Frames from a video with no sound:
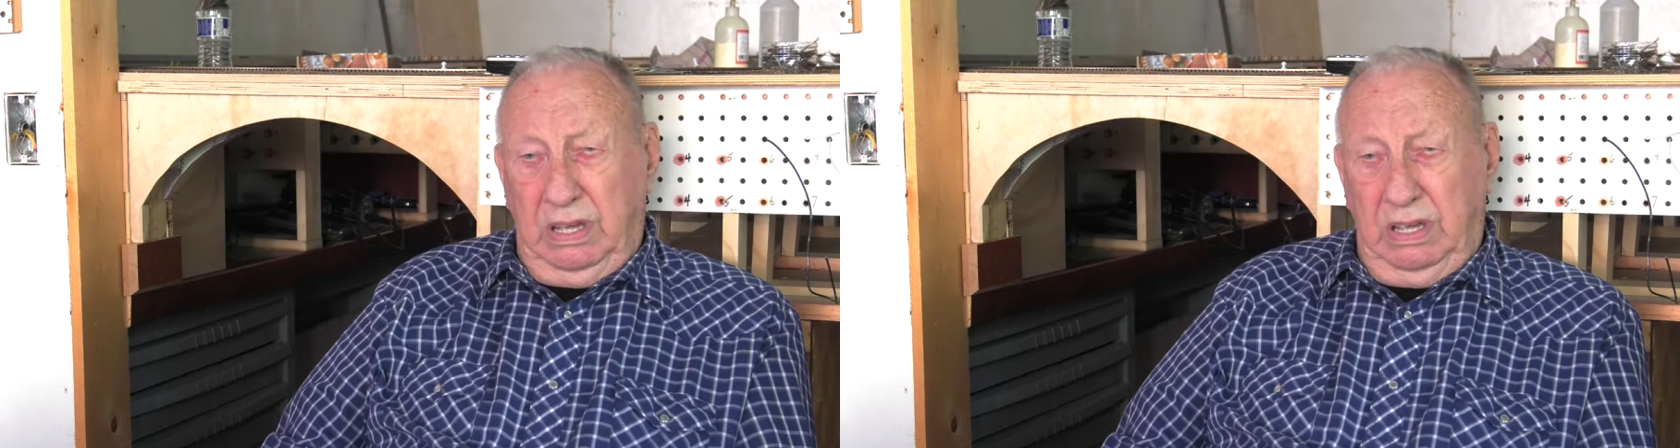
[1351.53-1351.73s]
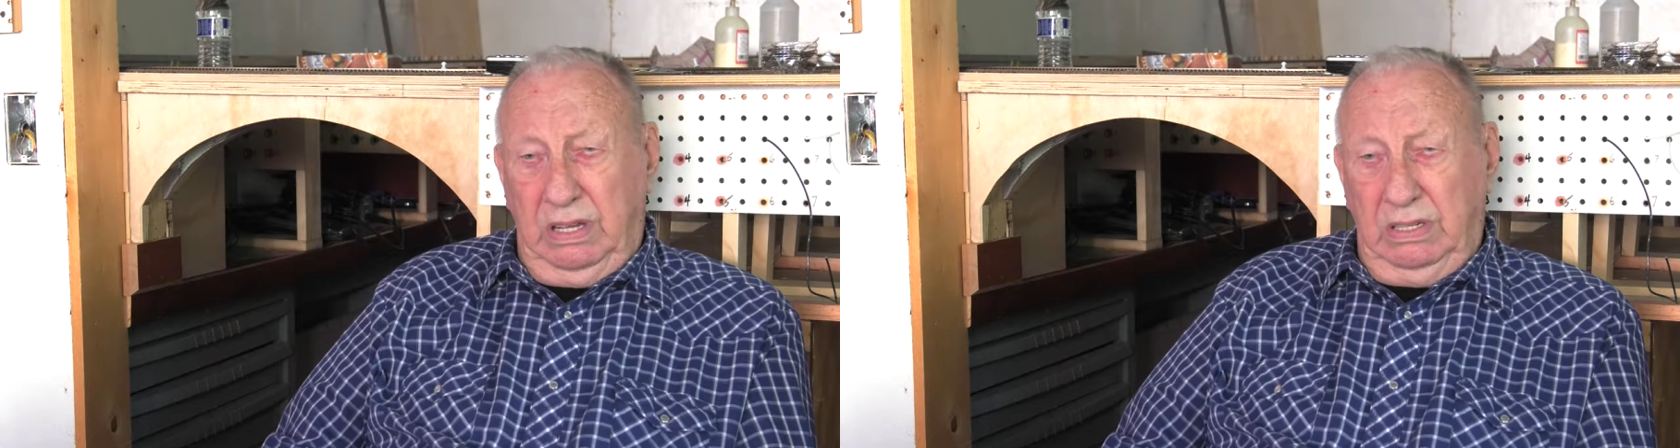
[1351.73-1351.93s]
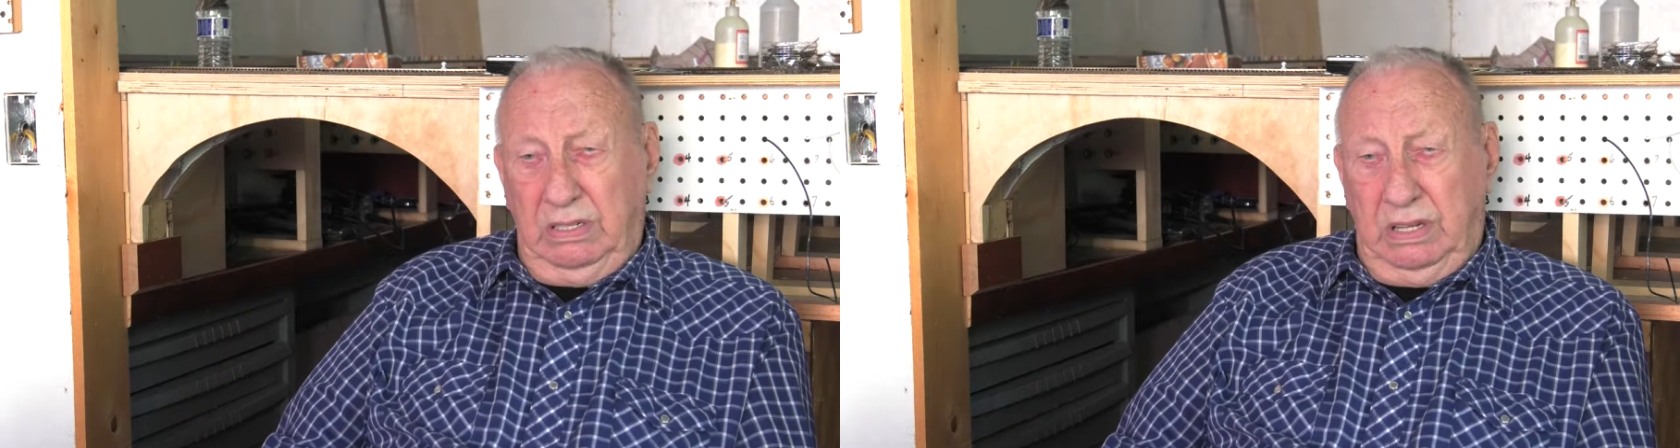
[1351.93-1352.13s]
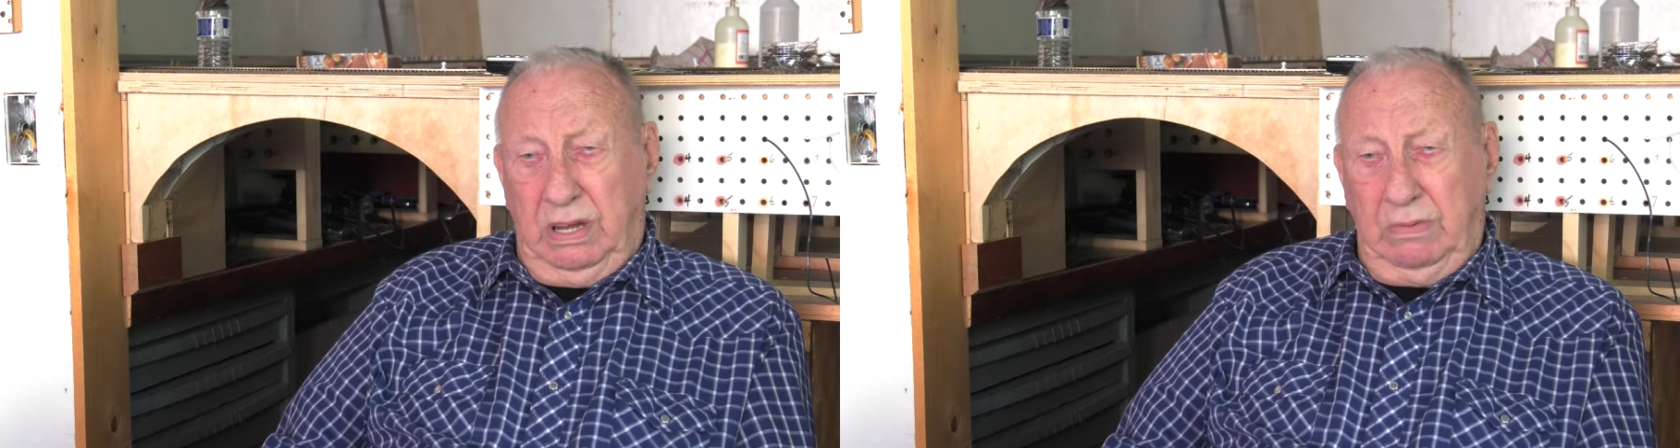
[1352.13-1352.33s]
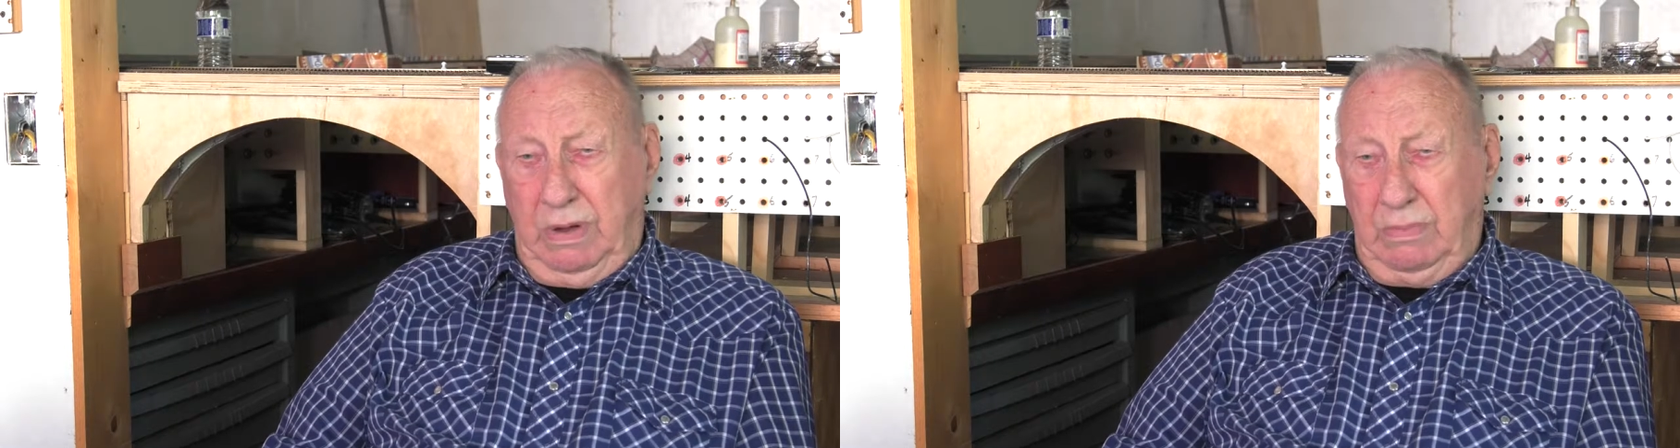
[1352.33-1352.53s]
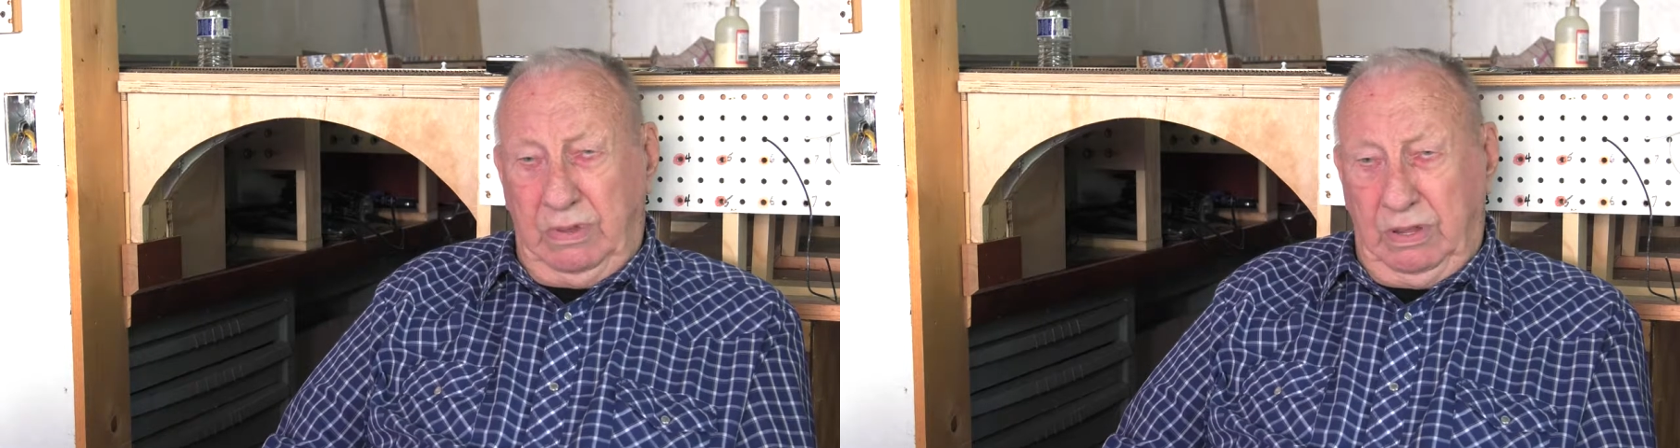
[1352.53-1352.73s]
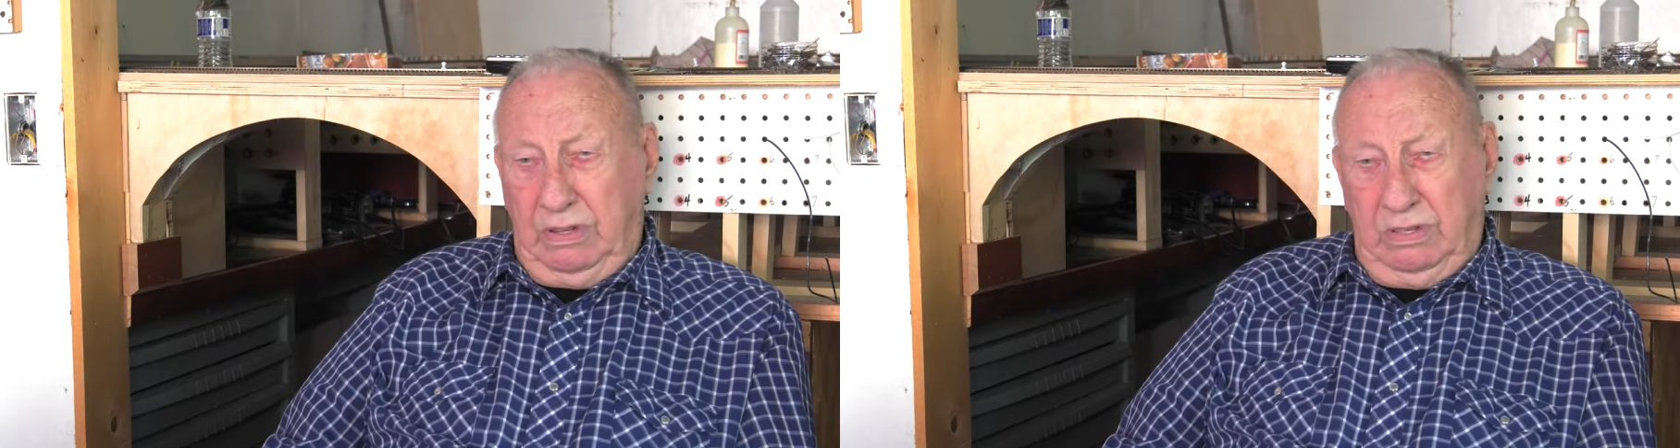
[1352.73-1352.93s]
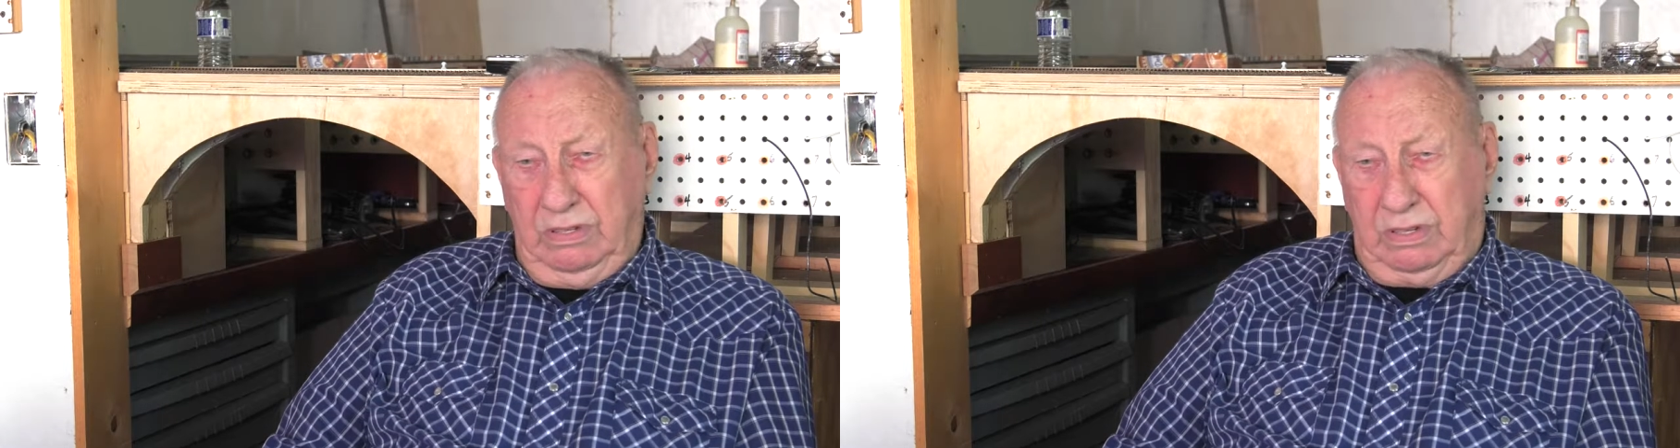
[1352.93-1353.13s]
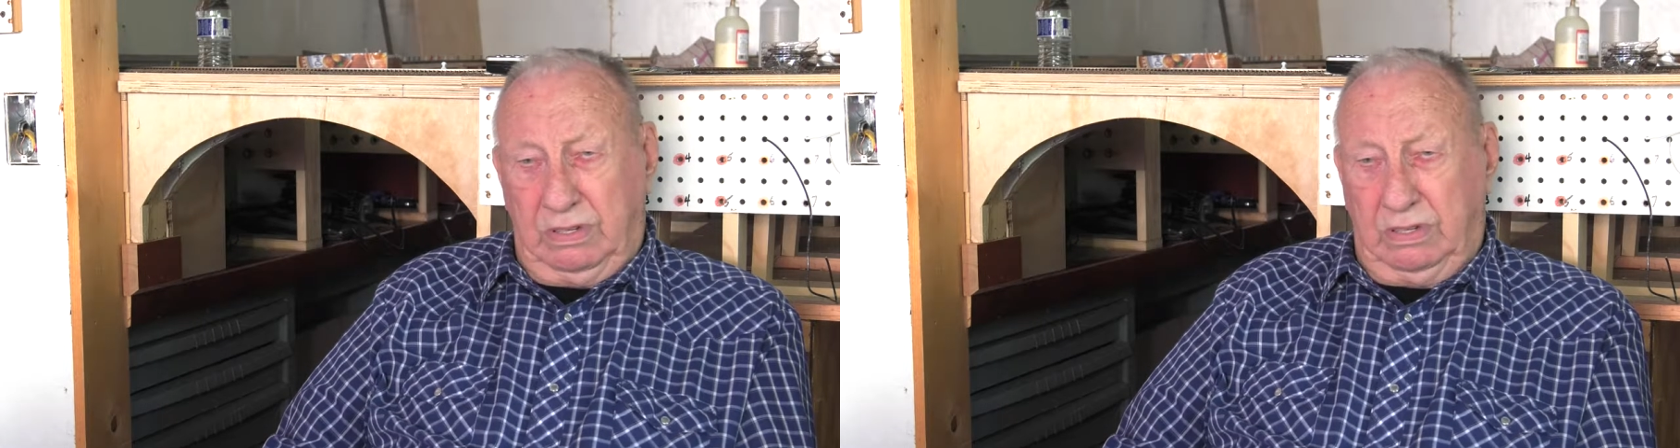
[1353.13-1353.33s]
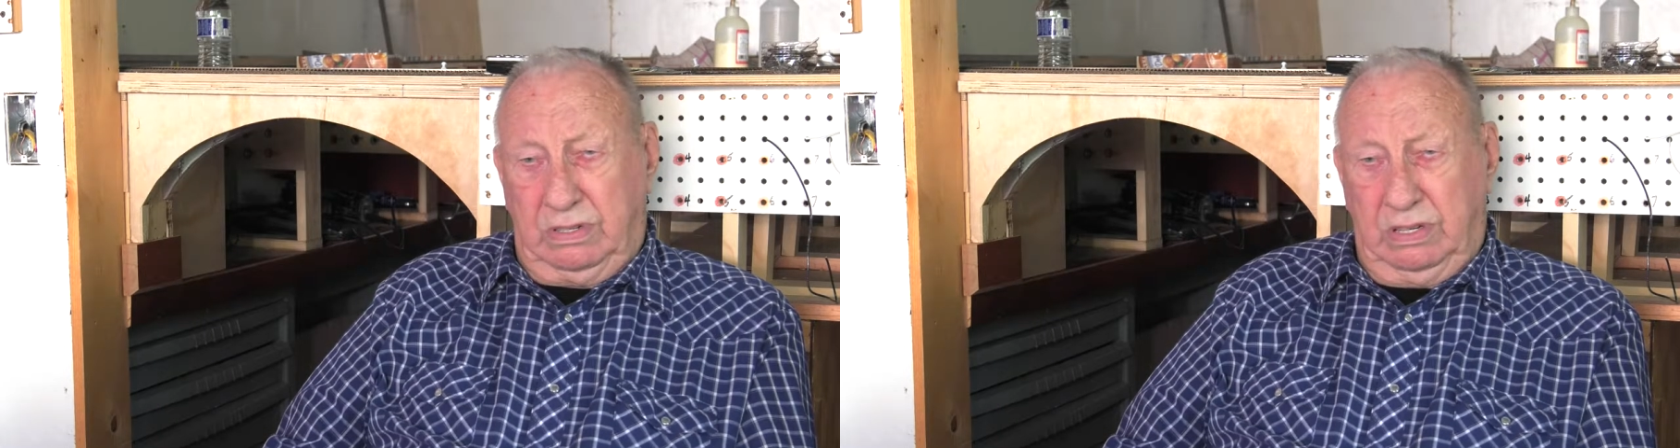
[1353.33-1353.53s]
And I remember
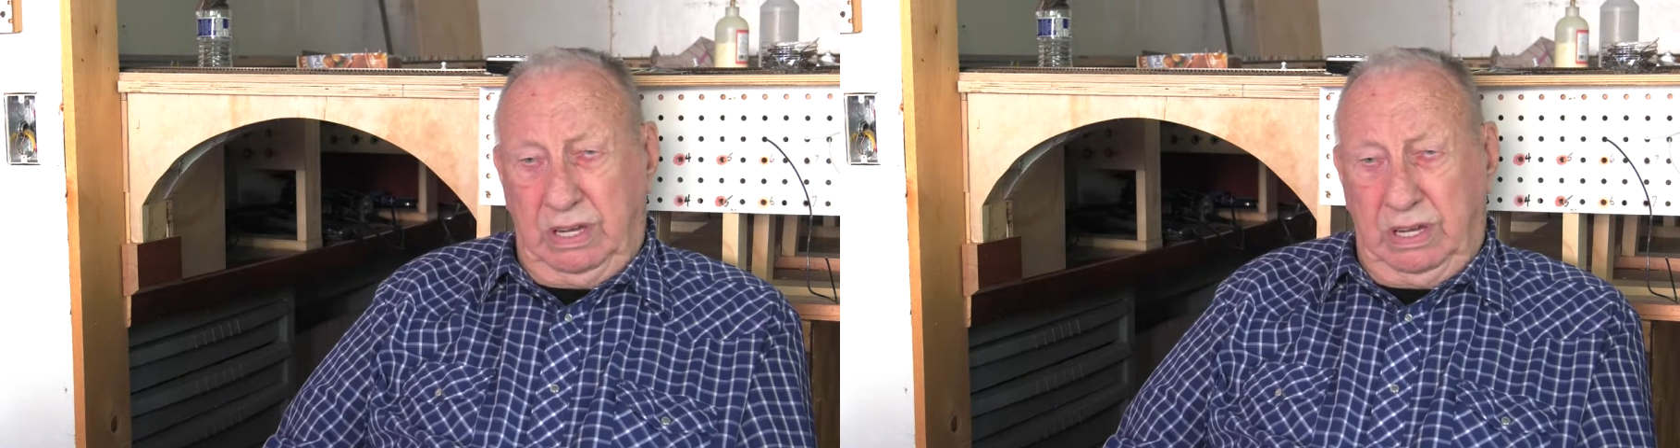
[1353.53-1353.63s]
those